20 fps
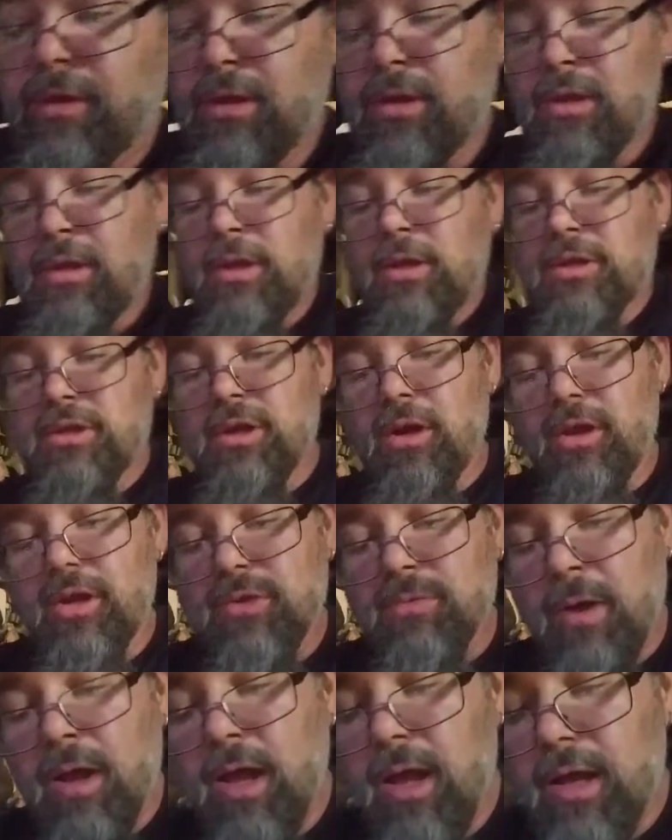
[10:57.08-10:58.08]
there's 1,
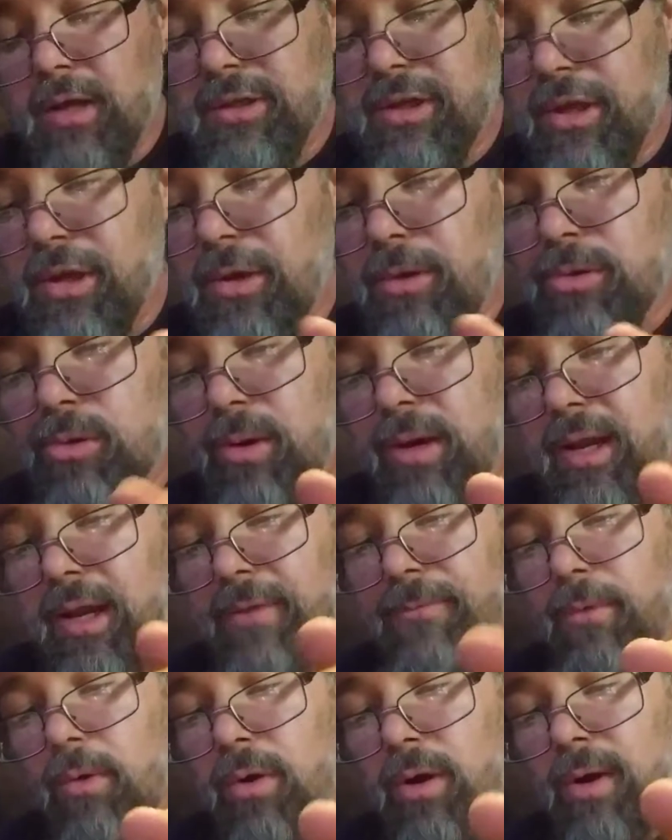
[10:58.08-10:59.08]
2, 3, 4,
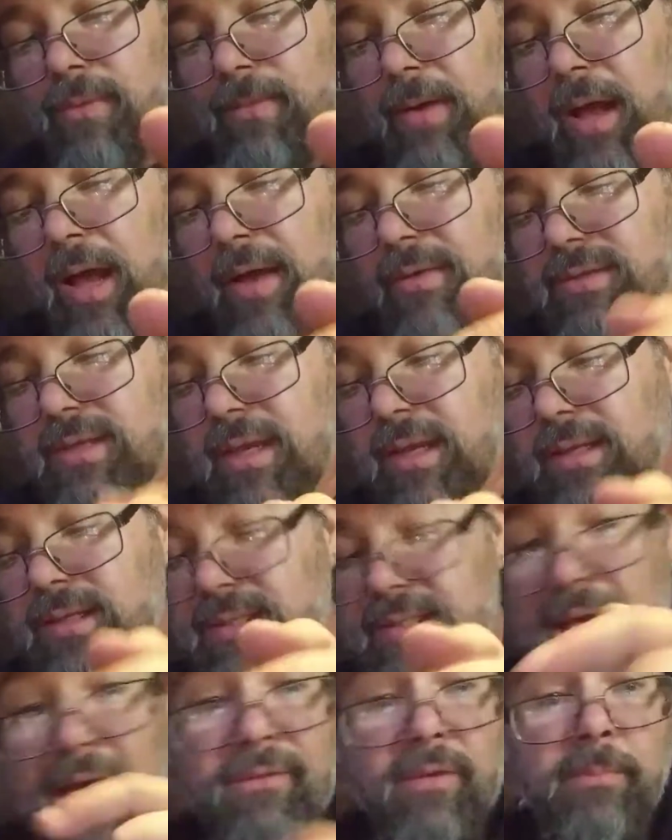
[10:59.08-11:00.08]
5, 6, 7
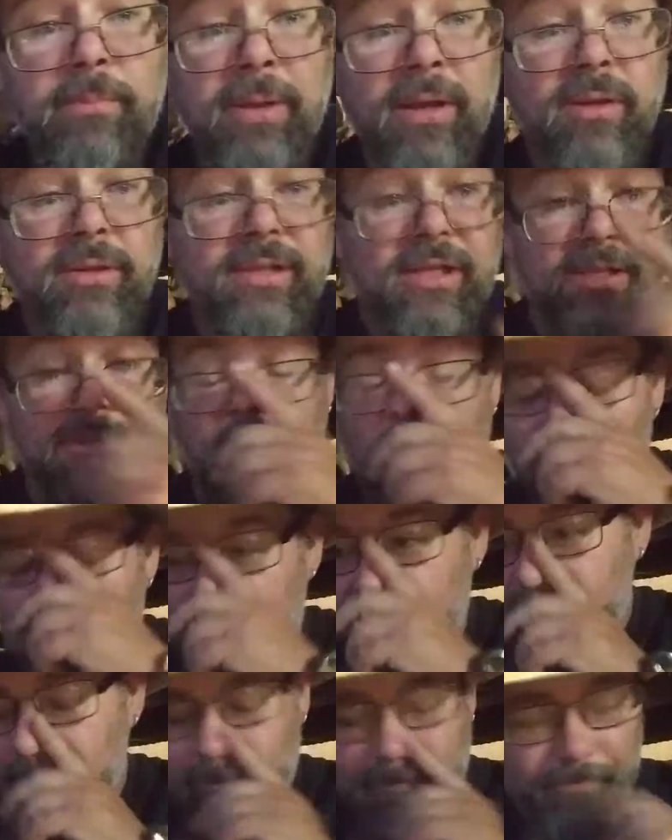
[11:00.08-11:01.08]
pills this morning,
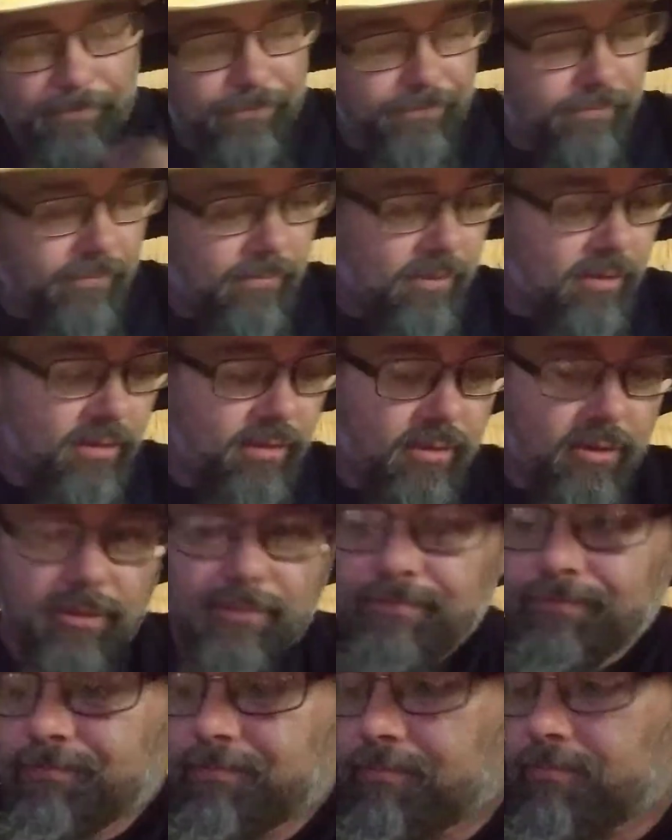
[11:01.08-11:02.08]

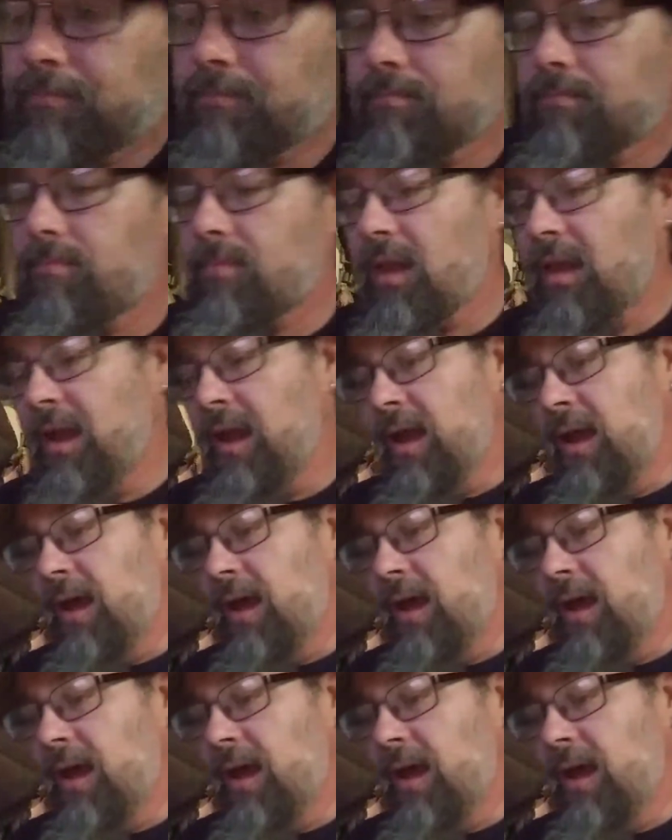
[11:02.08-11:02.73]
and 2